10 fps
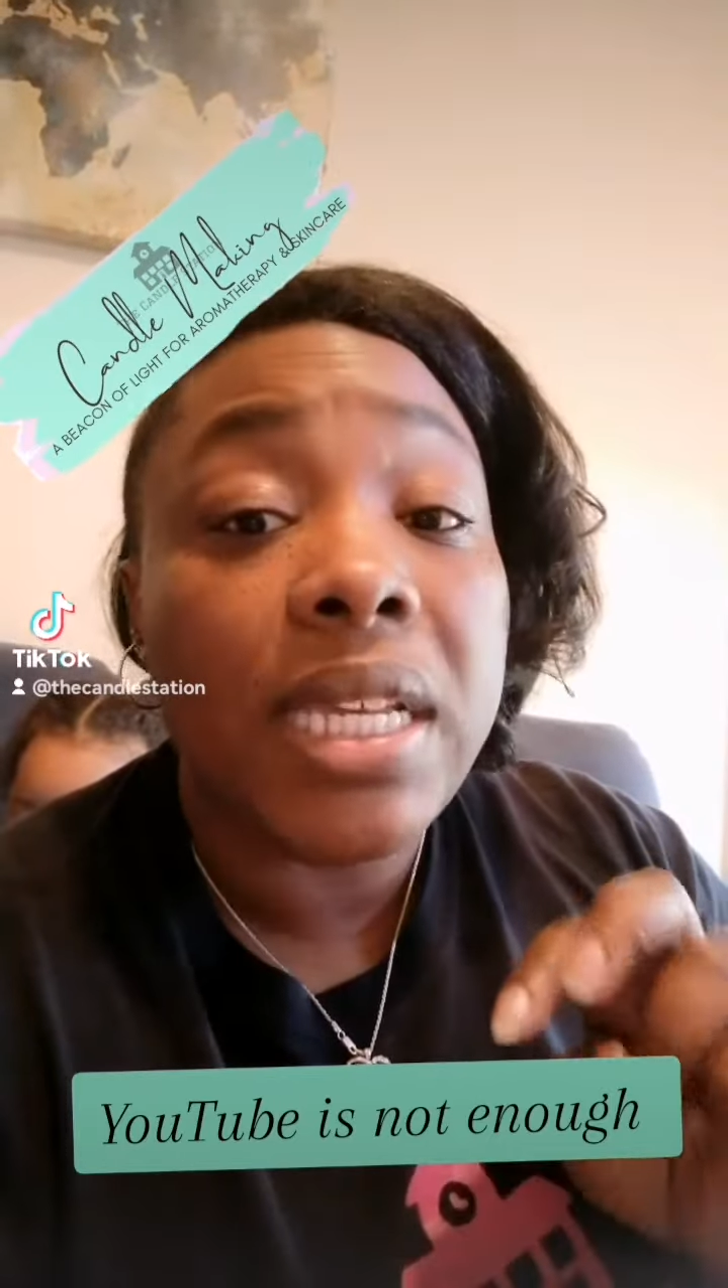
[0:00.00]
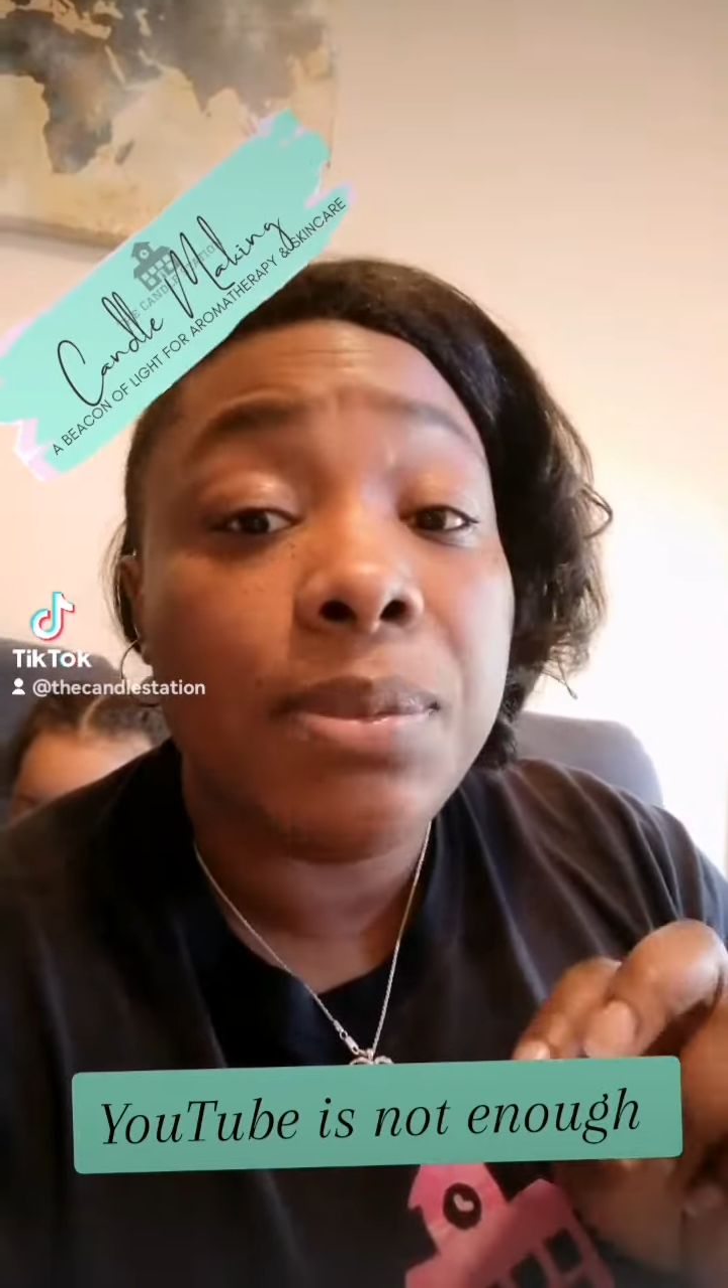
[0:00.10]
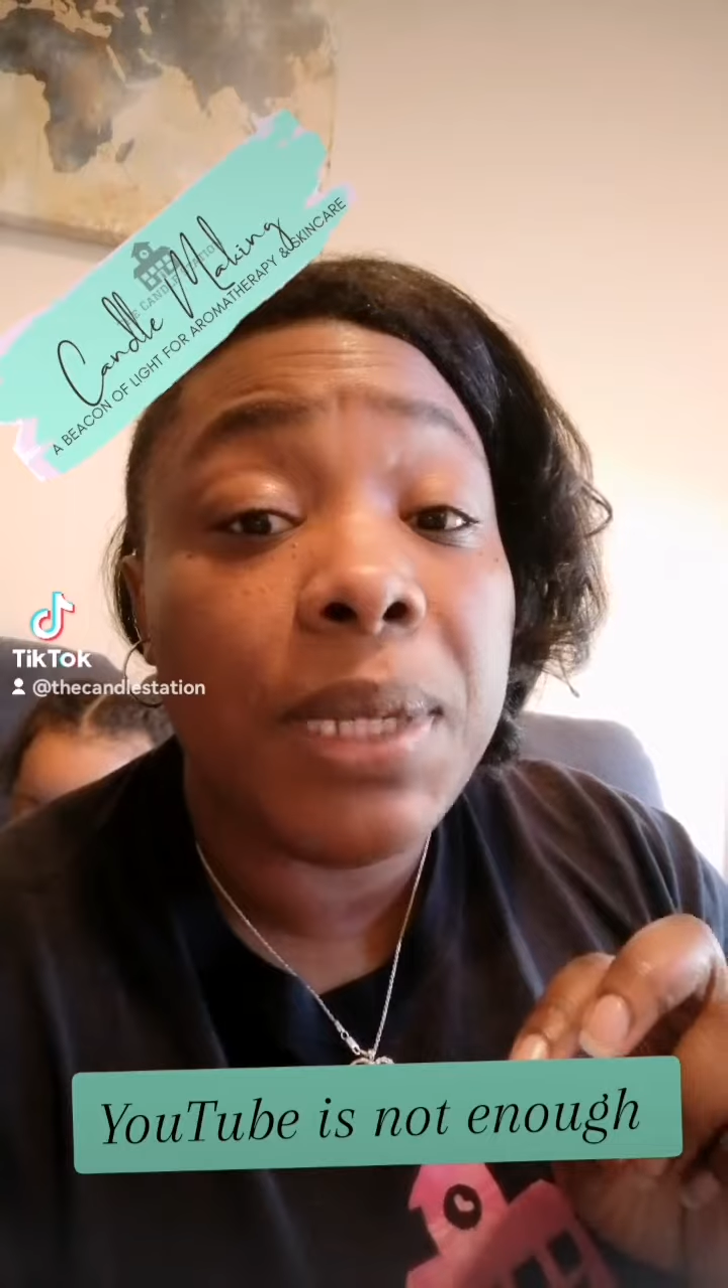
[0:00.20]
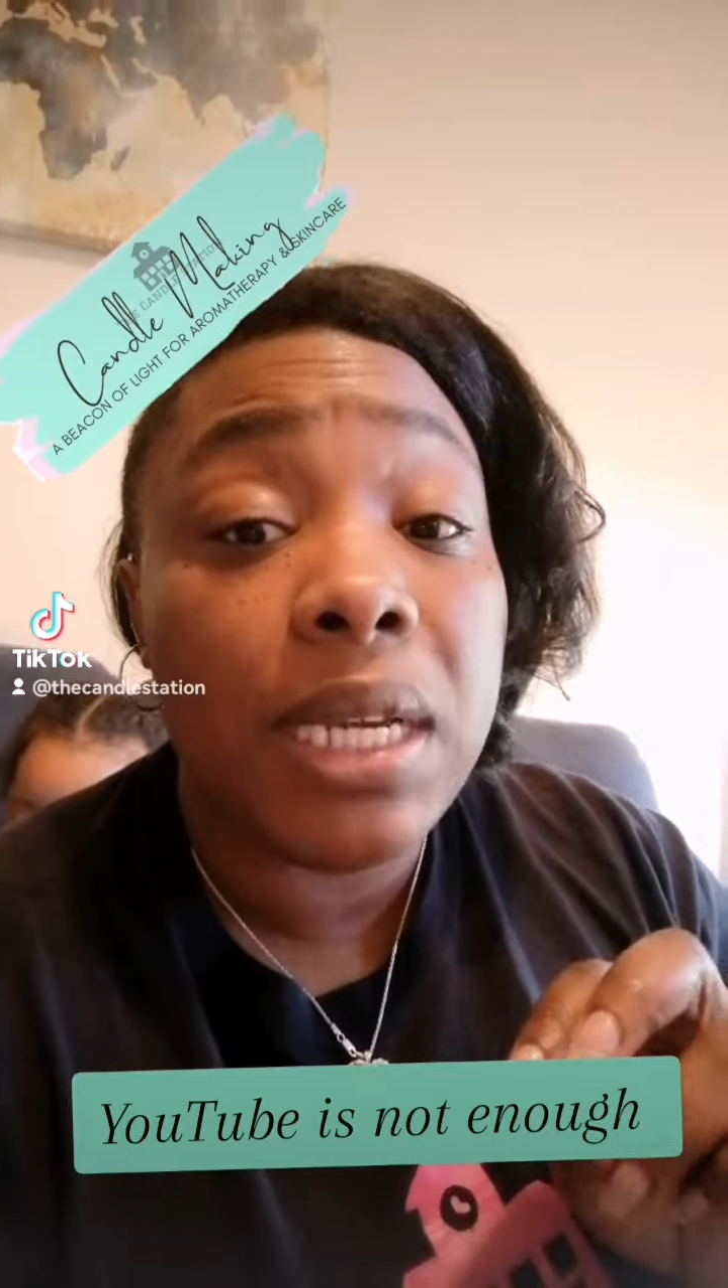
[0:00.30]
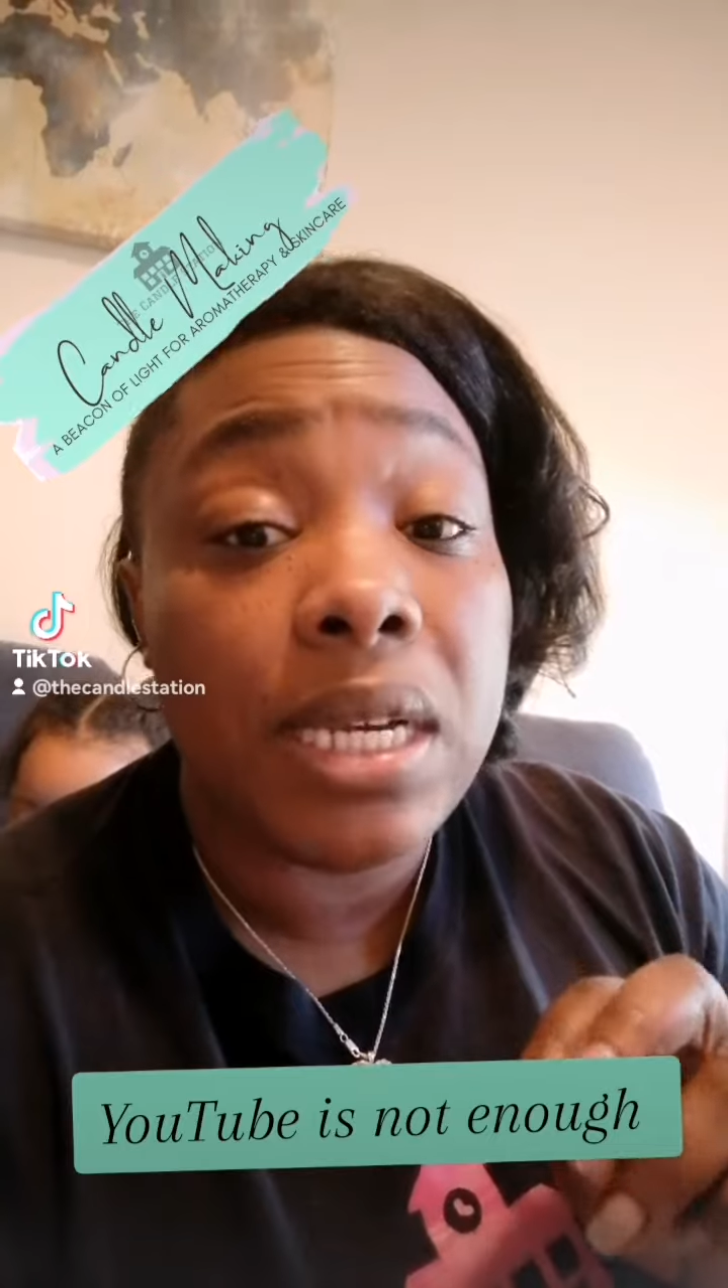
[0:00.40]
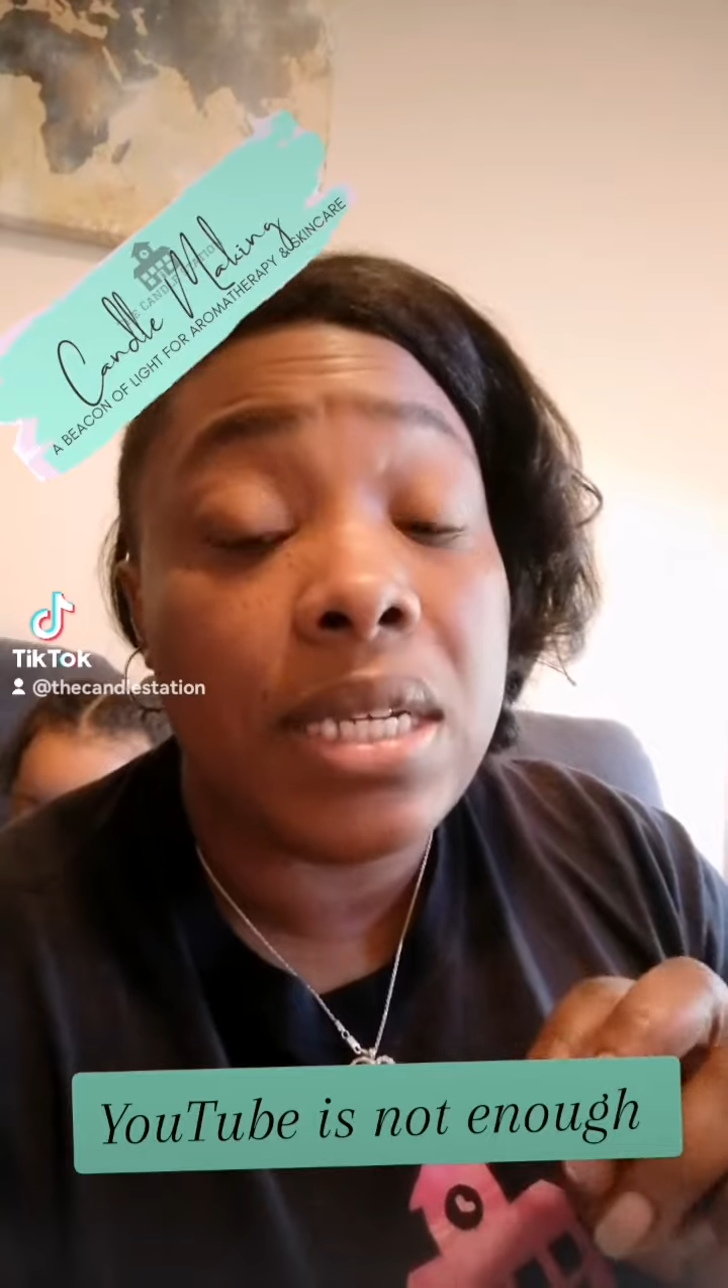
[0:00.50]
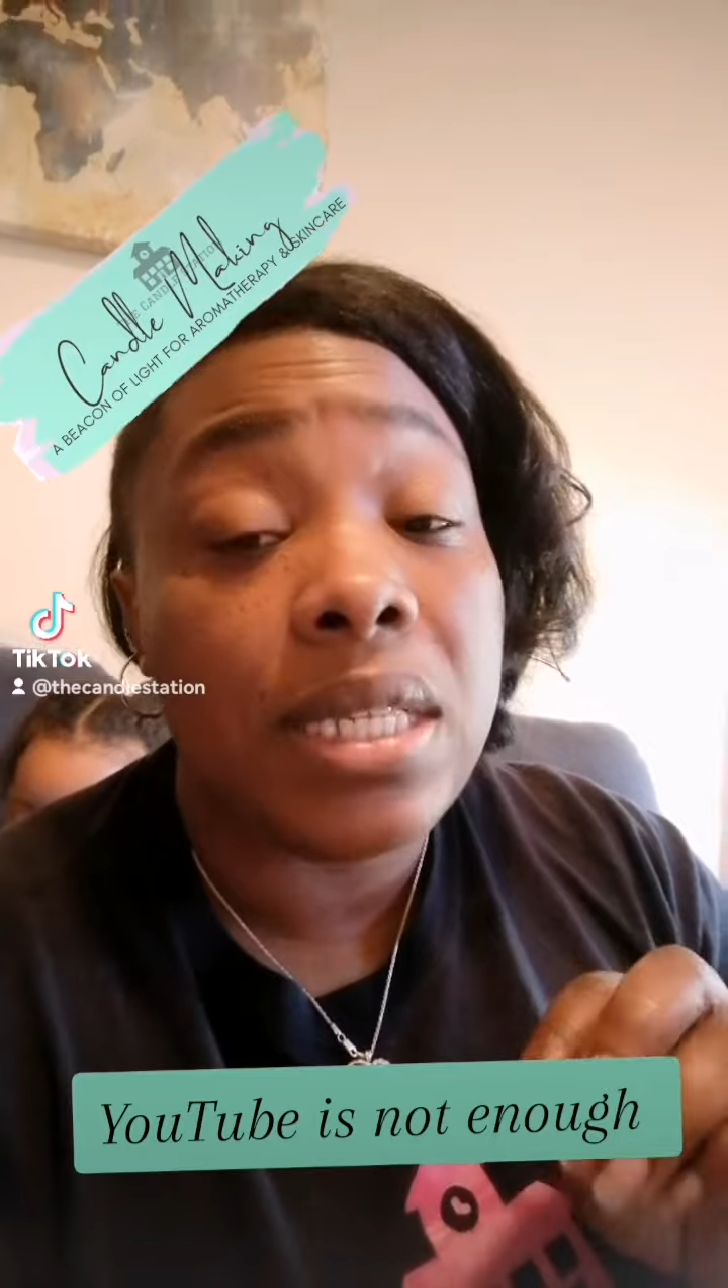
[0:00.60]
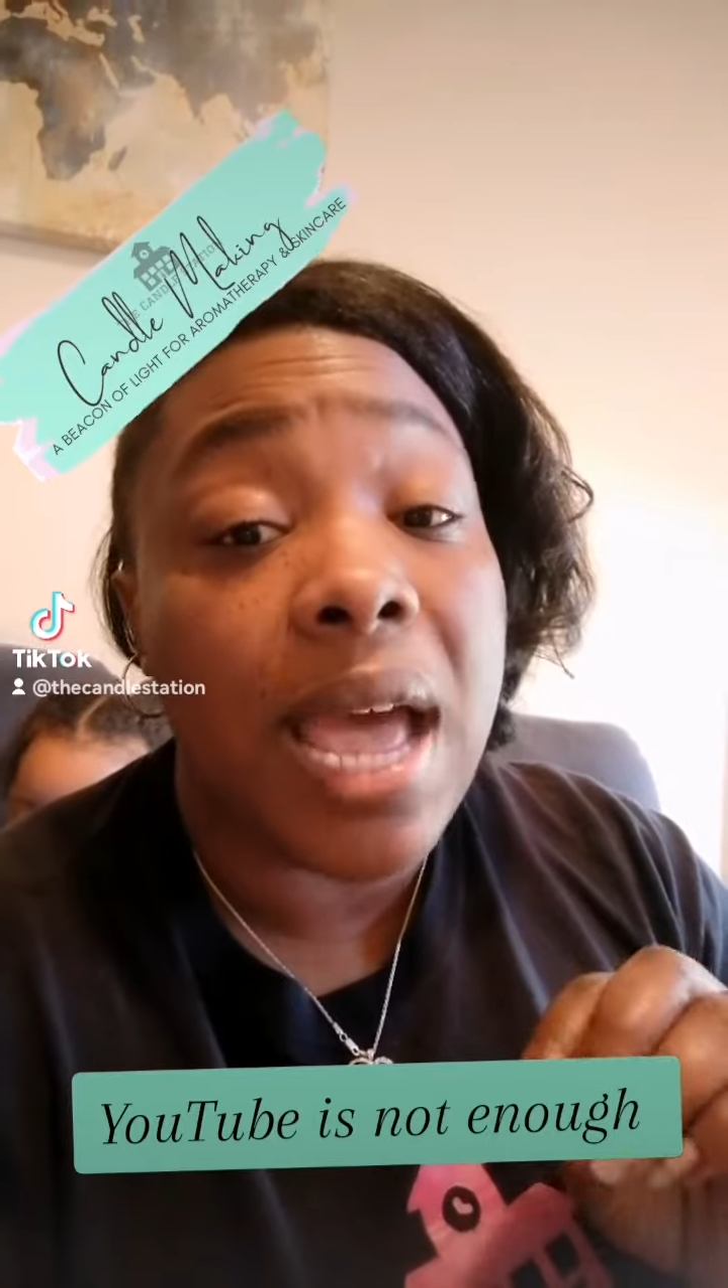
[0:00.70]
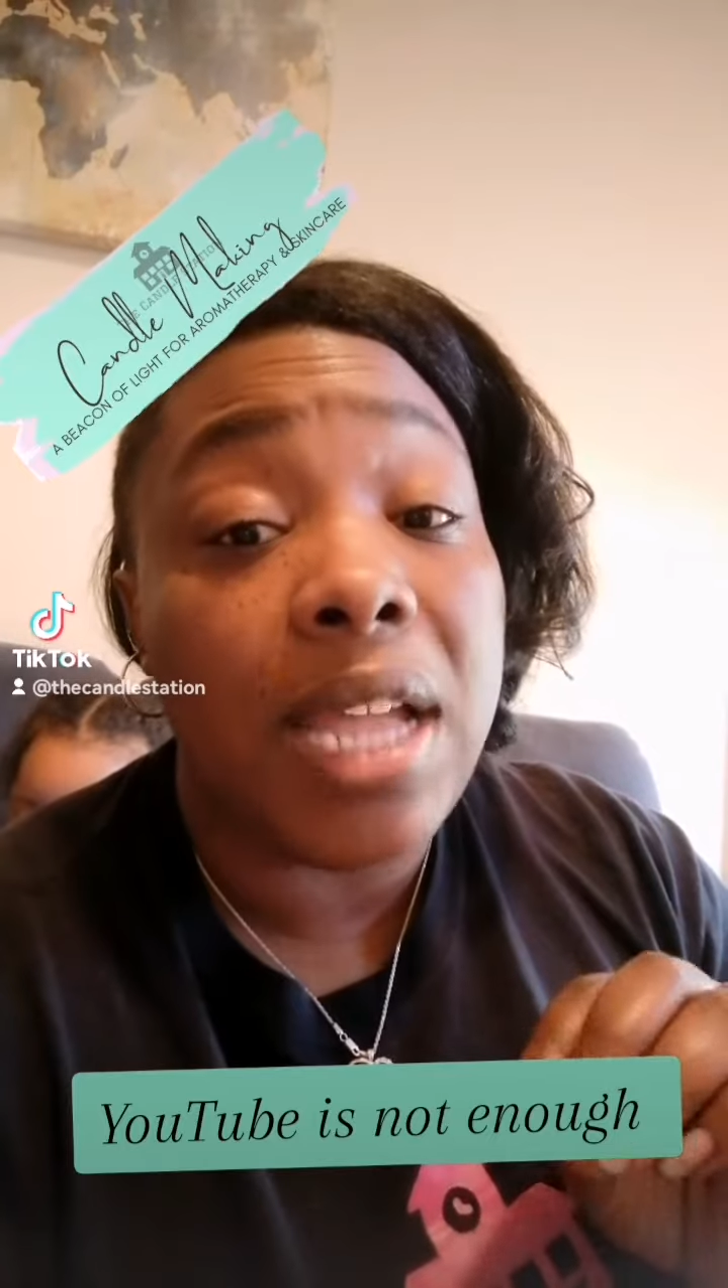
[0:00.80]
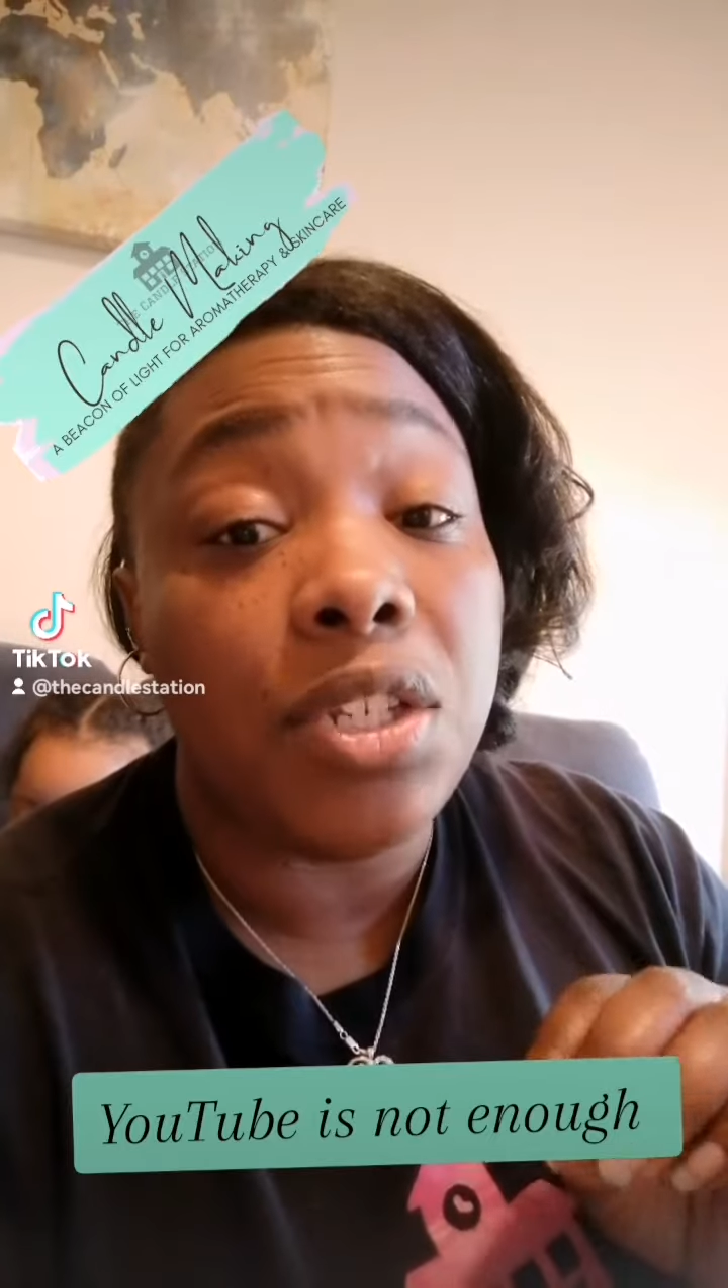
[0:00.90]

is because